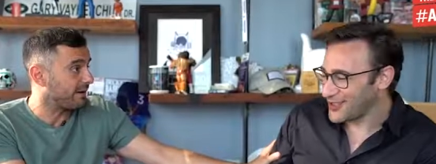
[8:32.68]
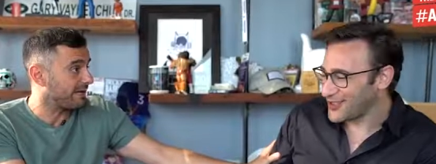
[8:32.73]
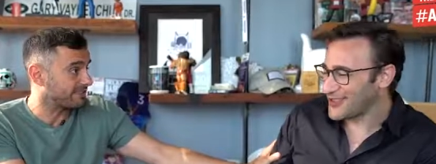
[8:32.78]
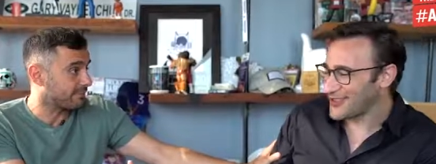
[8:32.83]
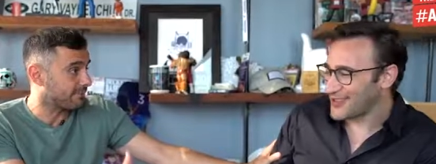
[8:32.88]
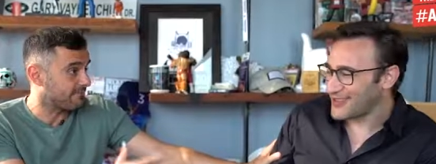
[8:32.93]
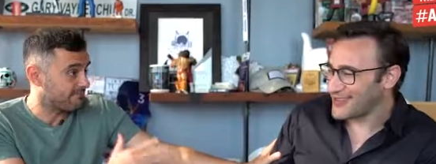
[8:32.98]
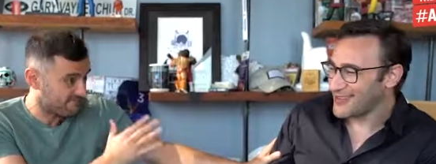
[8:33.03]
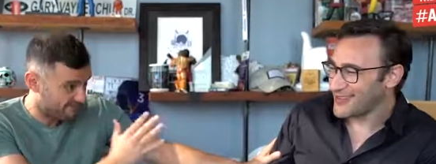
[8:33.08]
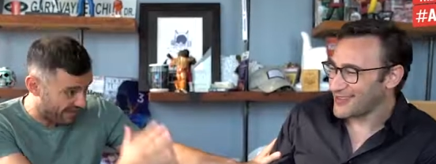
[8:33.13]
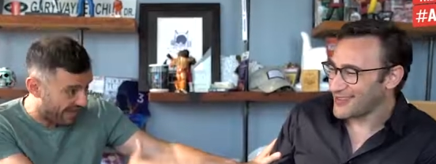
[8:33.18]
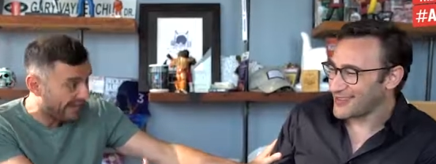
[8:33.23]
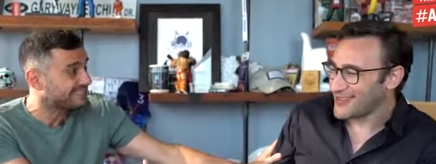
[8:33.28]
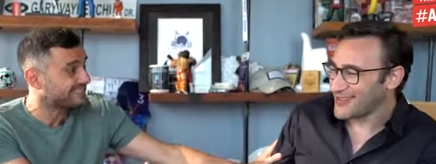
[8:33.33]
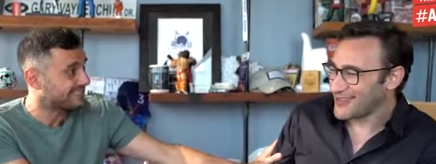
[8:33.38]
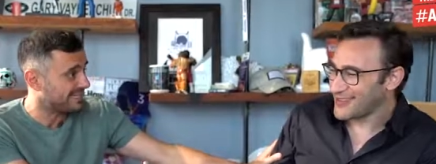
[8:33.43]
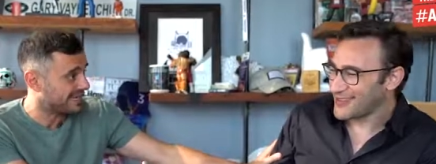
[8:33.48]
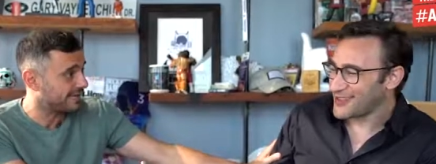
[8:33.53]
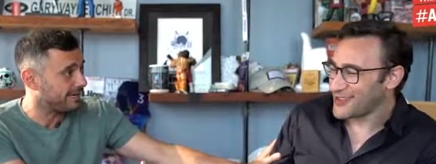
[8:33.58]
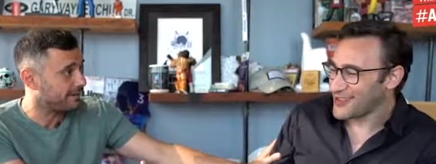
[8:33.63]
Speaker 1: yeah, because yeah. I'm
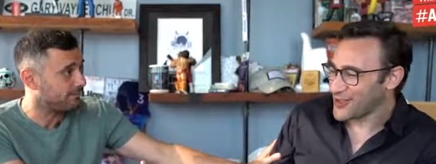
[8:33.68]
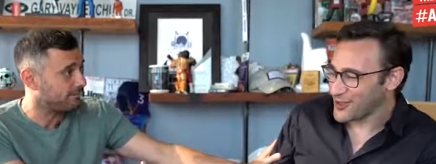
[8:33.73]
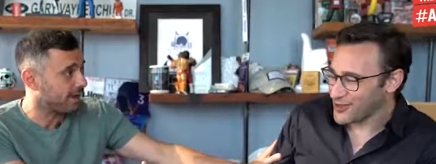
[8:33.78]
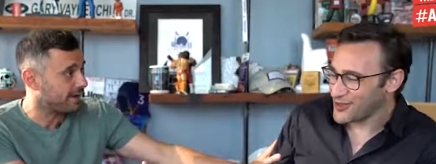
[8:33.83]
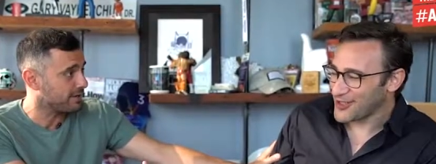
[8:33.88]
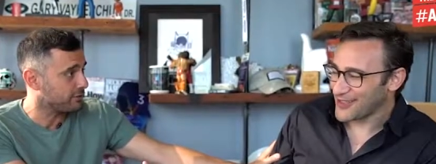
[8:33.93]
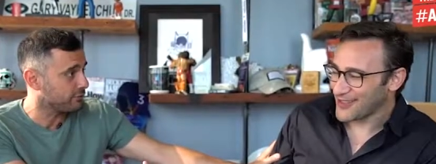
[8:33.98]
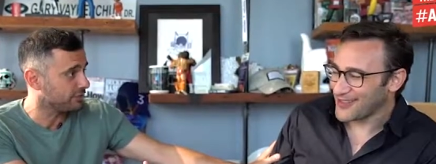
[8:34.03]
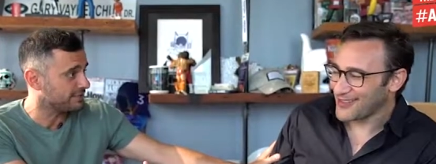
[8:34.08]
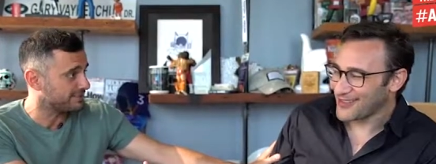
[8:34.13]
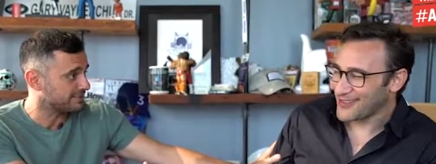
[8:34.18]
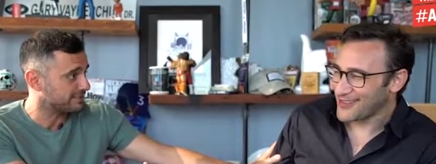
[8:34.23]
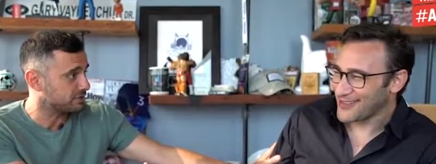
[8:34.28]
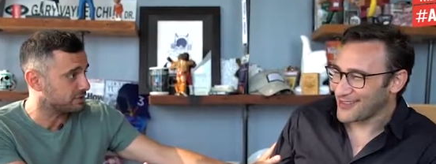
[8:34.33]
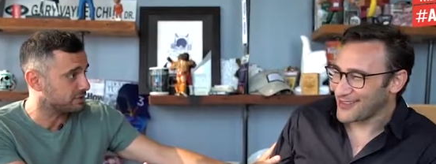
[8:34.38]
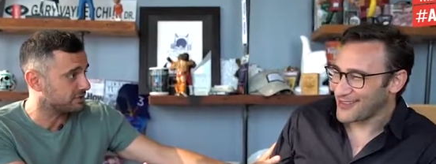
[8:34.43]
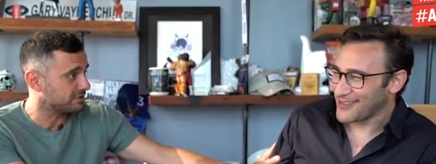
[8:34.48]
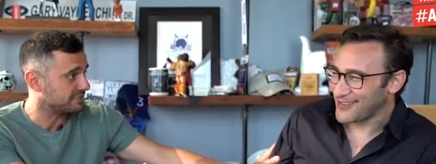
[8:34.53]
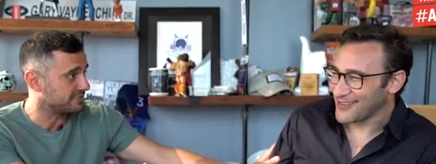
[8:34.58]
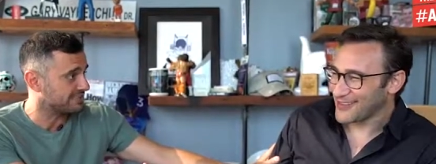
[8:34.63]
fascinated by okay. your
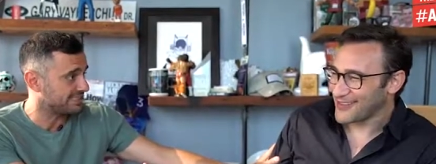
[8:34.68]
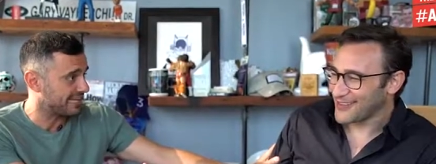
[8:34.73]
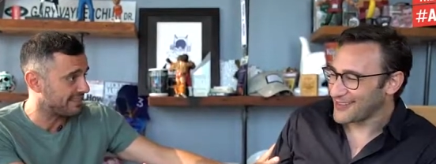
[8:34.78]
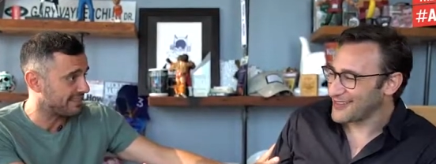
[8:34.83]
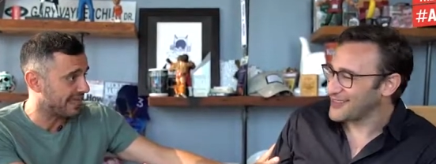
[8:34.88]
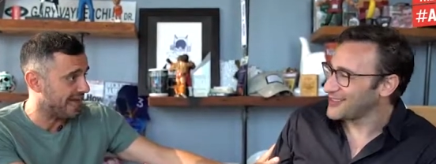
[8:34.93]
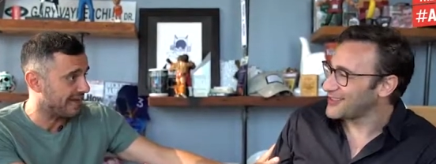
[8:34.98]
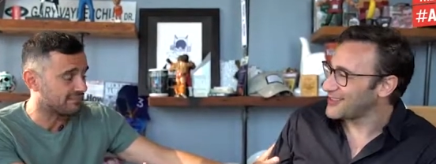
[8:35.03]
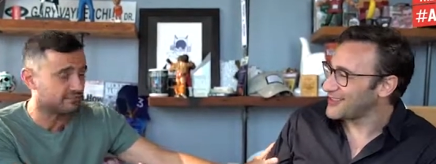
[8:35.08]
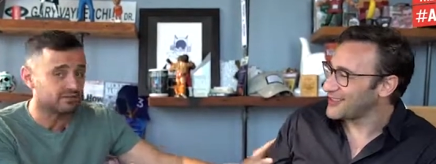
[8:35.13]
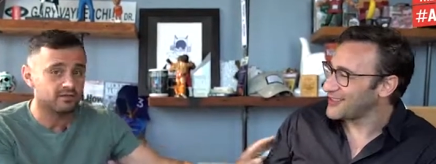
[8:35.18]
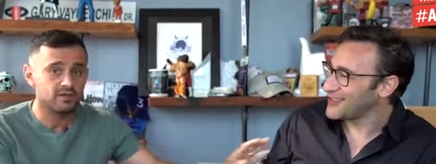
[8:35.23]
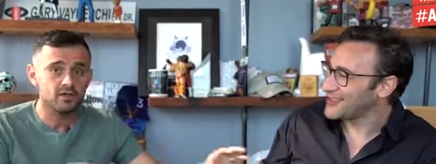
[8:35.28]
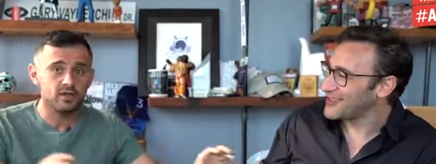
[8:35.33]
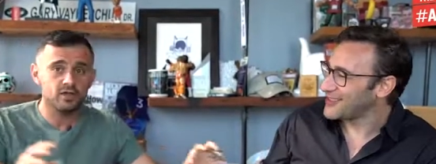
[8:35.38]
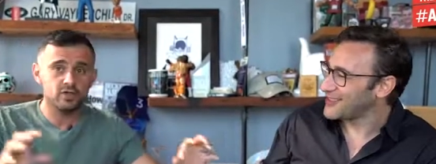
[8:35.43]
decision to say that.